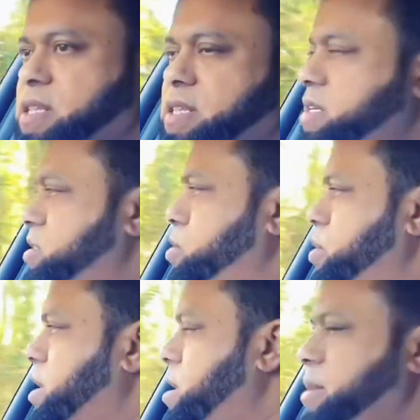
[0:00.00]
There's no
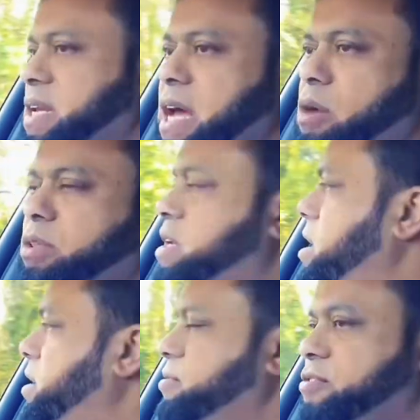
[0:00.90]
one coming now. The
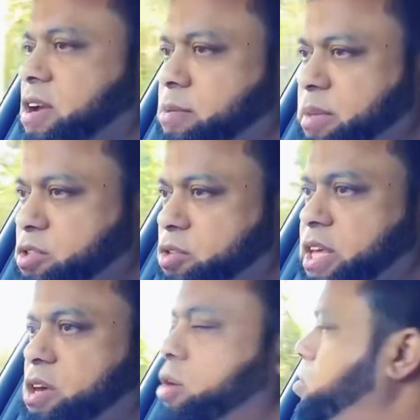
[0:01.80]
car in front, make sure
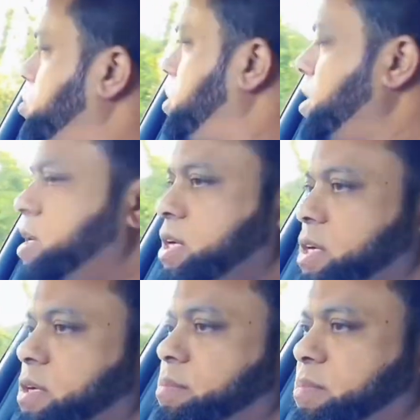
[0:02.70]
they go.
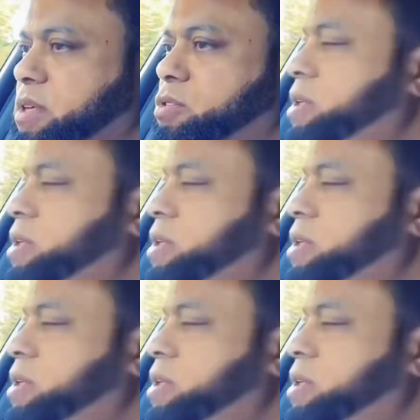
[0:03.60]
Make sure